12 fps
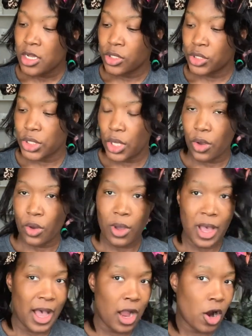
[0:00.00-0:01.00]
So
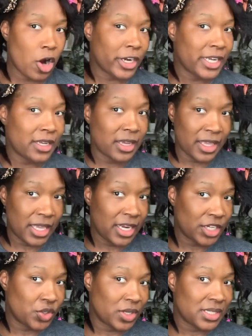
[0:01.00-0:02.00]
I already, again,
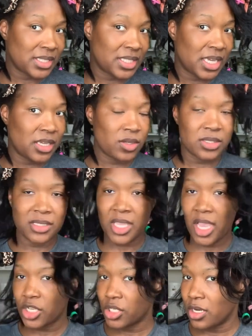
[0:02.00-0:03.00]
as you can see,
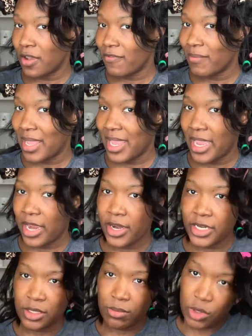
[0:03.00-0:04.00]
sectioned off my hair
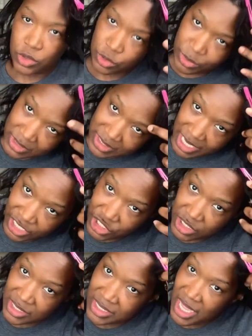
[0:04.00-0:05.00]
into multiple
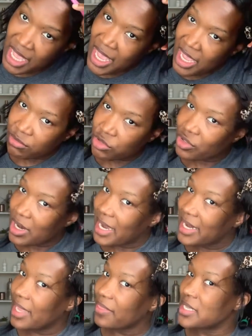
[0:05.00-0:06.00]
sections. I'm
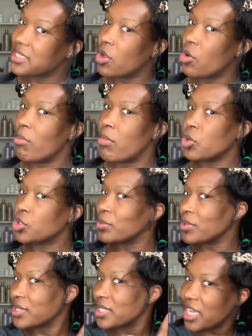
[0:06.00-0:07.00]
trying out this whole
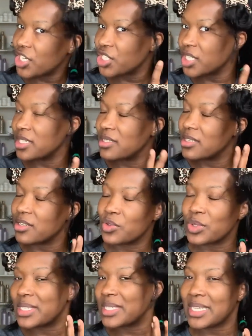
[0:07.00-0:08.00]
multiple section little
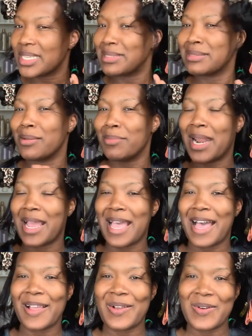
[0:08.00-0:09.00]
system that I
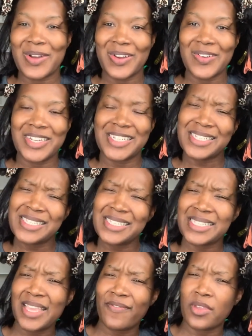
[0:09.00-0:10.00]
got going on just to
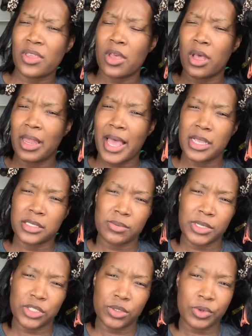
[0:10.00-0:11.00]
see if it allows
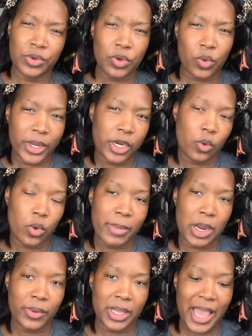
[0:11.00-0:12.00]
me to move quicker with
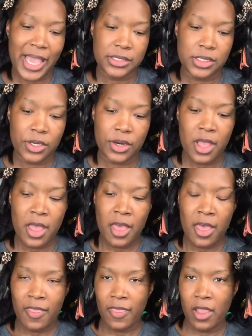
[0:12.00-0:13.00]
my relaxer,
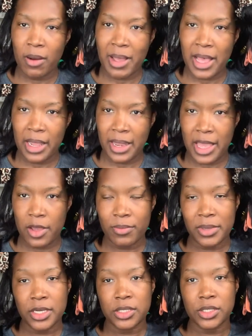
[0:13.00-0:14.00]
thereby allowing
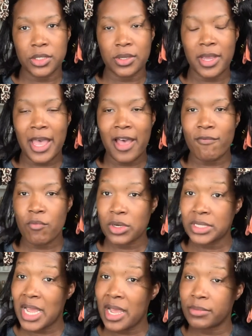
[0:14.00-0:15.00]
me to have more
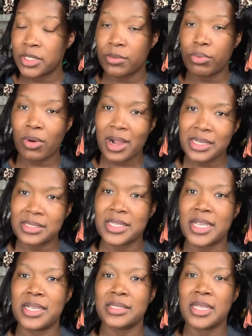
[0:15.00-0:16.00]
time to
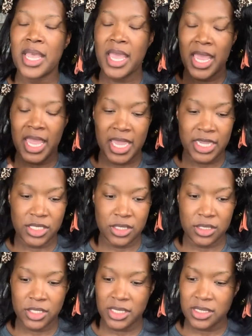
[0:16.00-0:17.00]
process and to
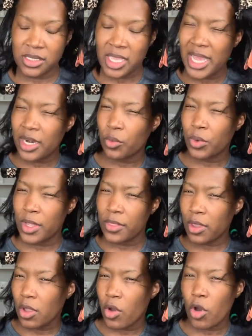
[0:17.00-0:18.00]
just kind of run
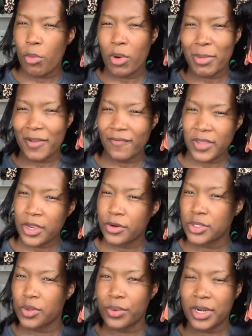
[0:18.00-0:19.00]
the comb or my
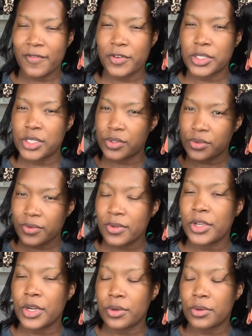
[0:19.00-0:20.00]
fingers or whatever to,
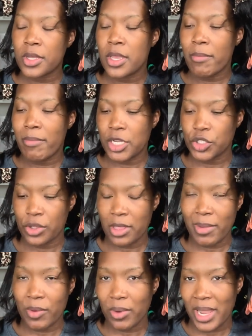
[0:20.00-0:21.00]
you know, make sure that
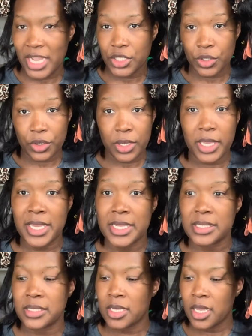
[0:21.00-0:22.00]
my relaxer
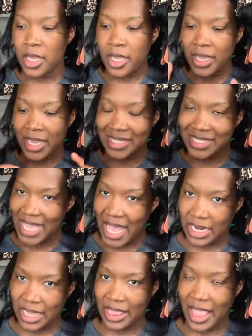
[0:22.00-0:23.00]
is
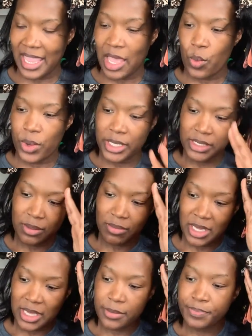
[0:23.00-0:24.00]
exactly like I want it to
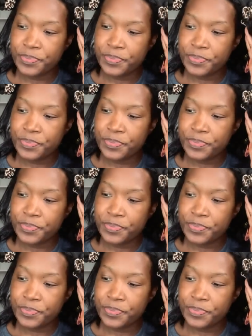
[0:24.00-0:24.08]
be.